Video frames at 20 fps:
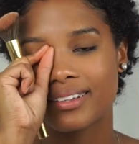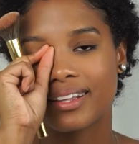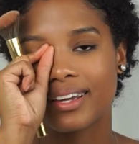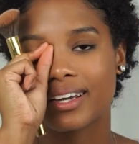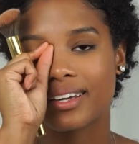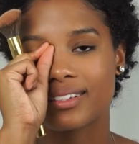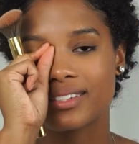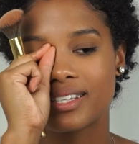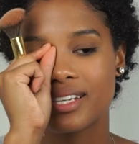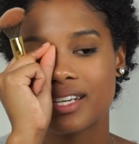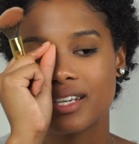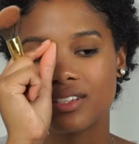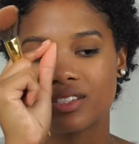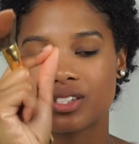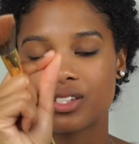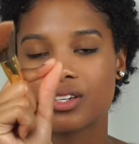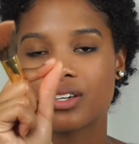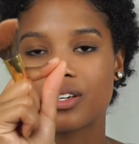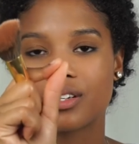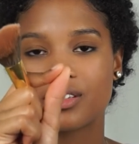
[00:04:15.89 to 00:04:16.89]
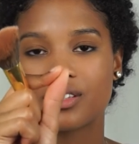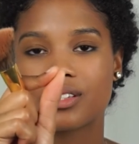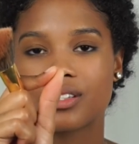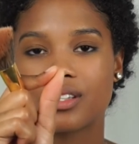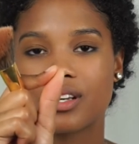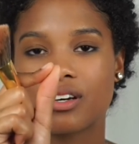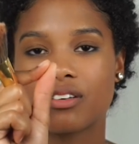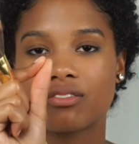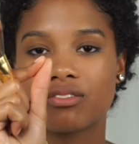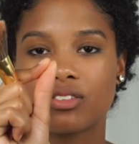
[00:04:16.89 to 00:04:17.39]
like a
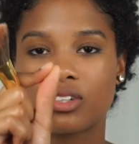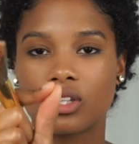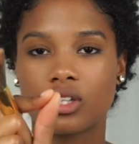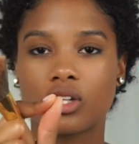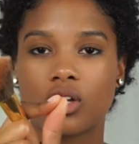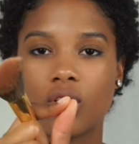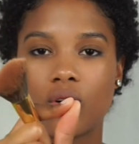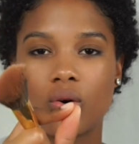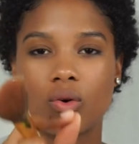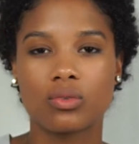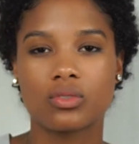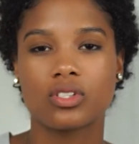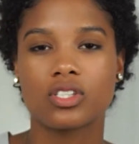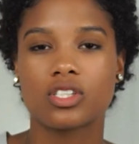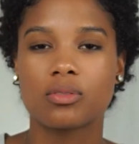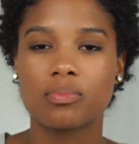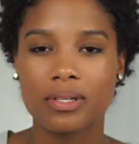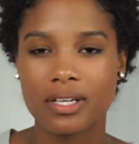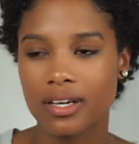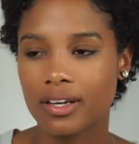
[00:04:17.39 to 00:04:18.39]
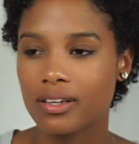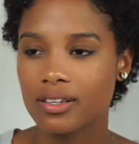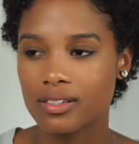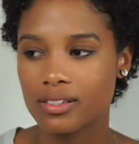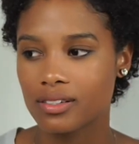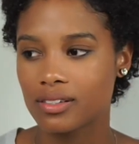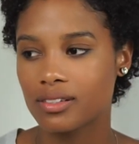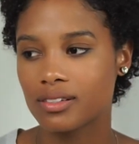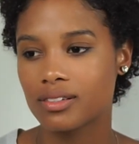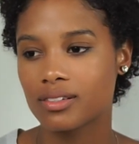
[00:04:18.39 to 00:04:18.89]
teensers of glow, just
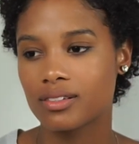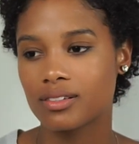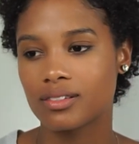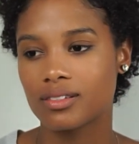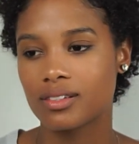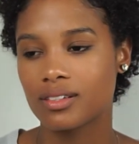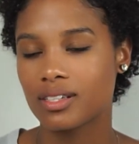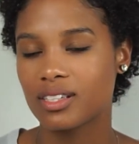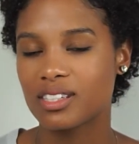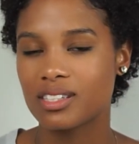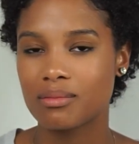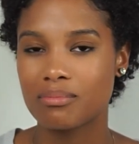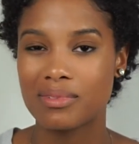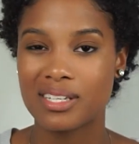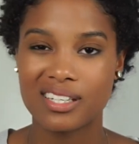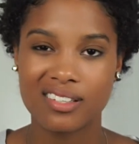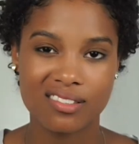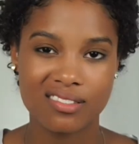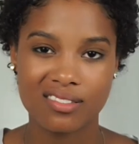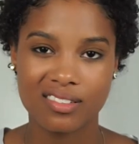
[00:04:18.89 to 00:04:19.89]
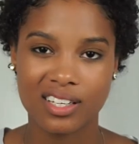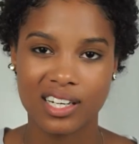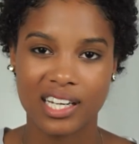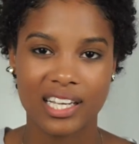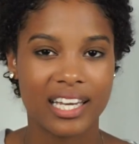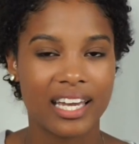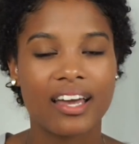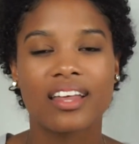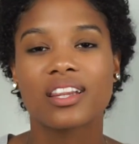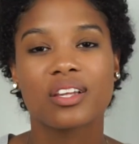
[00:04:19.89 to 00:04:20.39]
because it's me and I
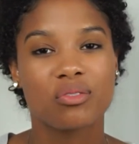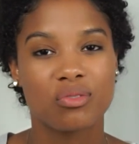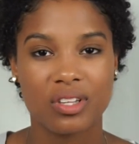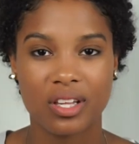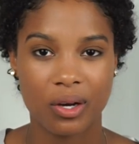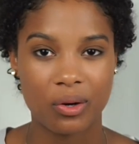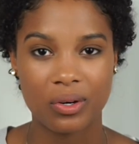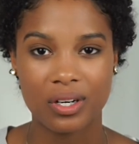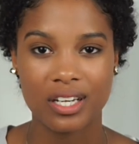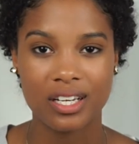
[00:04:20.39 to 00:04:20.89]
can't live without